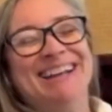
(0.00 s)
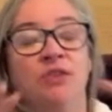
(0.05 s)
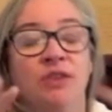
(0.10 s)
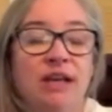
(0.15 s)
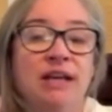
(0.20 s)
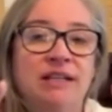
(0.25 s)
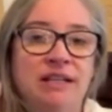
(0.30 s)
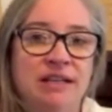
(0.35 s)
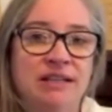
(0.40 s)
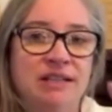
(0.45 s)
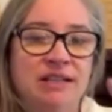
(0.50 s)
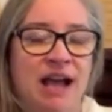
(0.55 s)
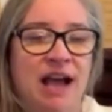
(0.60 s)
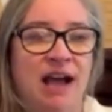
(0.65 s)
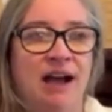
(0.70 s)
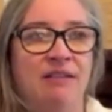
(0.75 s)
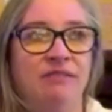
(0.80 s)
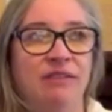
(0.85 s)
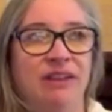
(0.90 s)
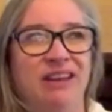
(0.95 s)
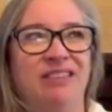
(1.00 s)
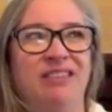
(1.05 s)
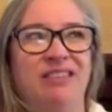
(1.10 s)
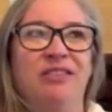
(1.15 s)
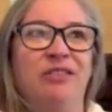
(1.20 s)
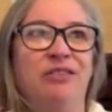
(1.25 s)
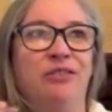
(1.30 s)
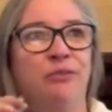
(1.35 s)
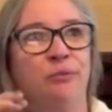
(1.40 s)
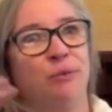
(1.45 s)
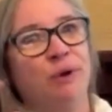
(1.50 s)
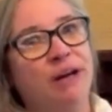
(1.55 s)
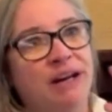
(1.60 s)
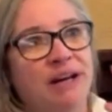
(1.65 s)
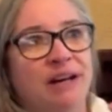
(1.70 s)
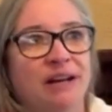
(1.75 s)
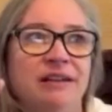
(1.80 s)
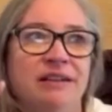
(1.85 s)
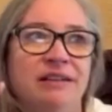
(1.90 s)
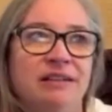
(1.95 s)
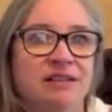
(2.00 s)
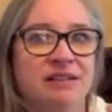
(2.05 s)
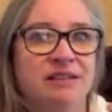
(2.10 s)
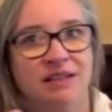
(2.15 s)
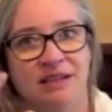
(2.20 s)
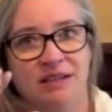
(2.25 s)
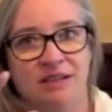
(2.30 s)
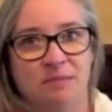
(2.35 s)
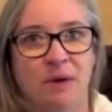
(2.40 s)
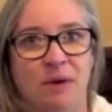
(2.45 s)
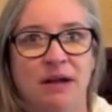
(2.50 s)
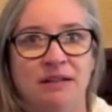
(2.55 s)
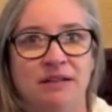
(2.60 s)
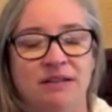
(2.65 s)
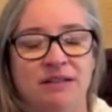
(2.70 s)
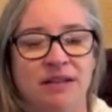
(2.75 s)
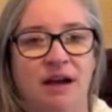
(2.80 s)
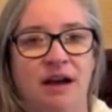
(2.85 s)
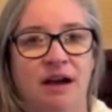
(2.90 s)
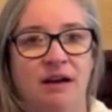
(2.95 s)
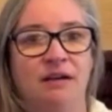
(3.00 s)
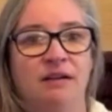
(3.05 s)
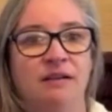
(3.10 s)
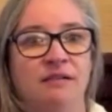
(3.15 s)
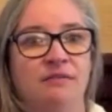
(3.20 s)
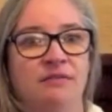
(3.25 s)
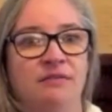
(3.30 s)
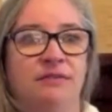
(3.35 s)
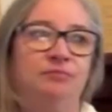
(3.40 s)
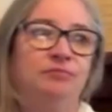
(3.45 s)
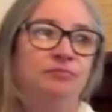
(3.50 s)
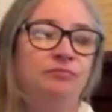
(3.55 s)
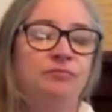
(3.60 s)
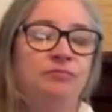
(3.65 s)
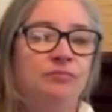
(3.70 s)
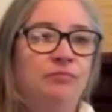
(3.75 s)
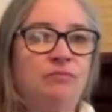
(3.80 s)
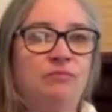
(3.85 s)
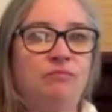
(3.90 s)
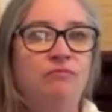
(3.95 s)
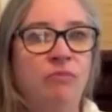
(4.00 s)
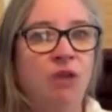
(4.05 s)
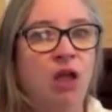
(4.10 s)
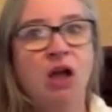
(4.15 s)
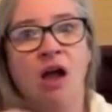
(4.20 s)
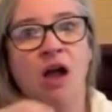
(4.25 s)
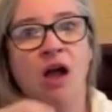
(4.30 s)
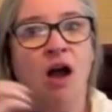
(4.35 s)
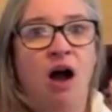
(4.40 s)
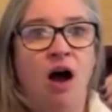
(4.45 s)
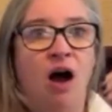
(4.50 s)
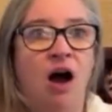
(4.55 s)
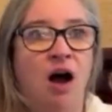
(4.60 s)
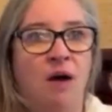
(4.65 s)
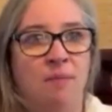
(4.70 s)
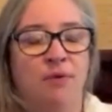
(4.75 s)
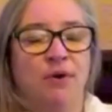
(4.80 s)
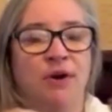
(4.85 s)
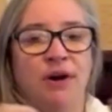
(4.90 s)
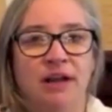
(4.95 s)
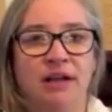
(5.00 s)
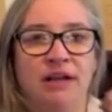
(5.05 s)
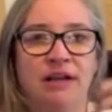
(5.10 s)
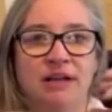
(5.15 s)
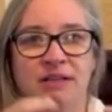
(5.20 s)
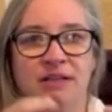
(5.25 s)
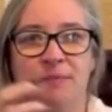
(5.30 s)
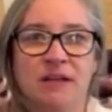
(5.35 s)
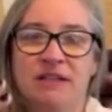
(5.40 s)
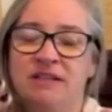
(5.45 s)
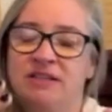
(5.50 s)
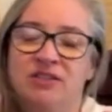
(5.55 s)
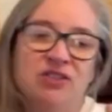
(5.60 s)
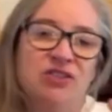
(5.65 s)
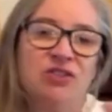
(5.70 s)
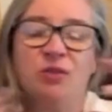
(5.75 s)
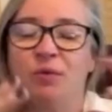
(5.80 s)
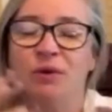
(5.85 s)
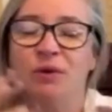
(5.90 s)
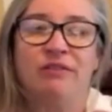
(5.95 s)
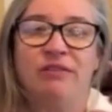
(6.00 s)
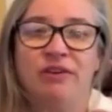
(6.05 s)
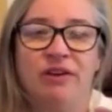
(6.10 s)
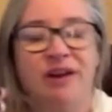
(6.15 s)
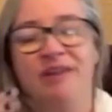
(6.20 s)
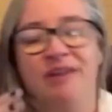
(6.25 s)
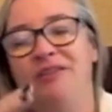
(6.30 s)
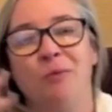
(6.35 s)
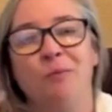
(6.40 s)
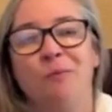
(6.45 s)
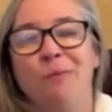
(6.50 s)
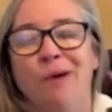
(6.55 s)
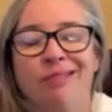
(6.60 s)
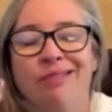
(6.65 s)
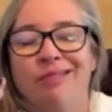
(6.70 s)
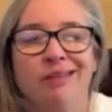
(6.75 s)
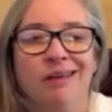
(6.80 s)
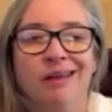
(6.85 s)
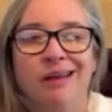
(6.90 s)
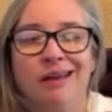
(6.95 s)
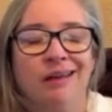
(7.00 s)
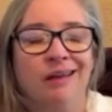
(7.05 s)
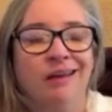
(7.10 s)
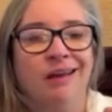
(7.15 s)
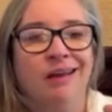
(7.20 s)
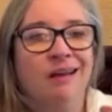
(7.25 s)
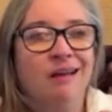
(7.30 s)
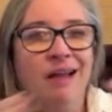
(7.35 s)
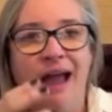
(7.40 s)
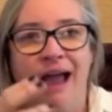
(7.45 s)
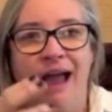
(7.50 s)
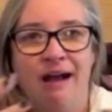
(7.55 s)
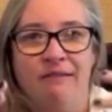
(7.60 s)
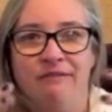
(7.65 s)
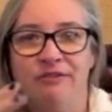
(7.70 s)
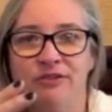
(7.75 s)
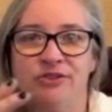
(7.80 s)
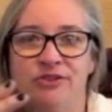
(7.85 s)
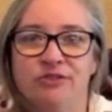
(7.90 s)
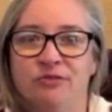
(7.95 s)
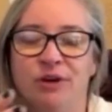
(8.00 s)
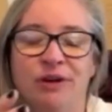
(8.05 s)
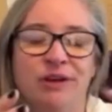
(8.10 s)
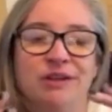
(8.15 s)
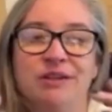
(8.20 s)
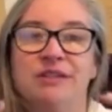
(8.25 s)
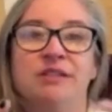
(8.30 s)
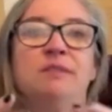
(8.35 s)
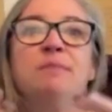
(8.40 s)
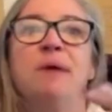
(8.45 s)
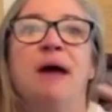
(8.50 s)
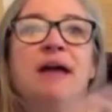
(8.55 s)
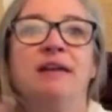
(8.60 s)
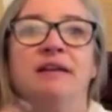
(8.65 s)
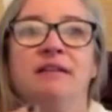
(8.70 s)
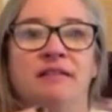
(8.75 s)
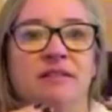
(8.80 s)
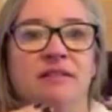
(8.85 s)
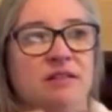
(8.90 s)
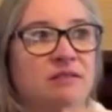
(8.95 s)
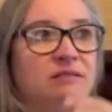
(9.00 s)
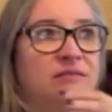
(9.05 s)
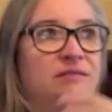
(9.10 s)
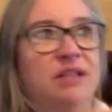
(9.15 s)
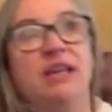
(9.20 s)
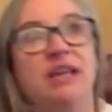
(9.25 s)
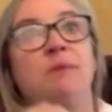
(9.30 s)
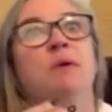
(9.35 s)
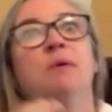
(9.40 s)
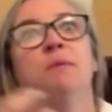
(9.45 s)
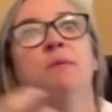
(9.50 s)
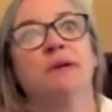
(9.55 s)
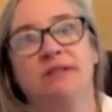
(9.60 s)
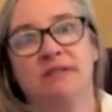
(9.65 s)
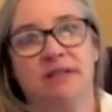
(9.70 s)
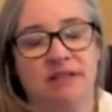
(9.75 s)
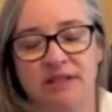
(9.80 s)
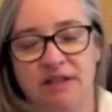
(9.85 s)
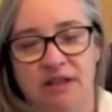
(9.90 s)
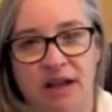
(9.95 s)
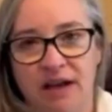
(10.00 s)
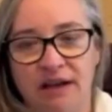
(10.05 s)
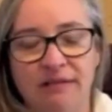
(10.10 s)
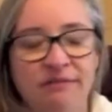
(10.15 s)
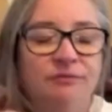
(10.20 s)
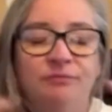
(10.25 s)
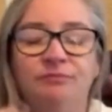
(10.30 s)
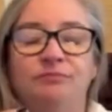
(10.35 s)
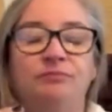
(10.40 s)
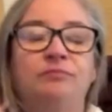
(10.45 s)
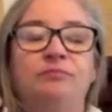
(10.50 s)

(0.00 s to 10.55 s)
the idea is to have like 3 to 6 months of operating expenses. So whatever kind of your monthly average of what you spend to keep your business alive,